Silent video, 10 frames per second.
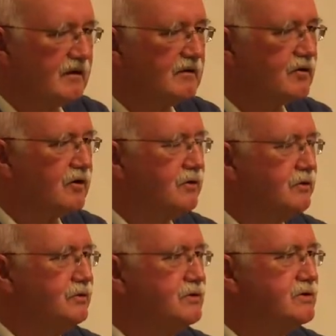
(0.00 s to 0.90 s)

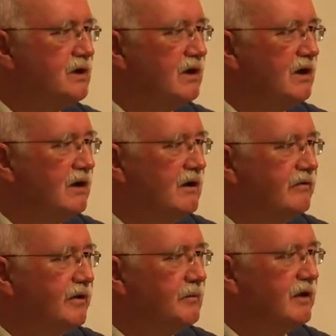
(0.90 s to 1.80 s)
crows
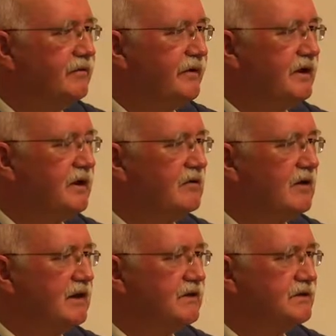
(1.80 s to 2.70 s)
from their feeding
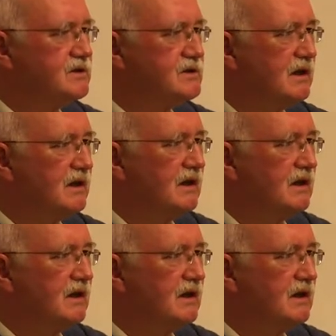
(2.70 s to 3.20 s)
grounds,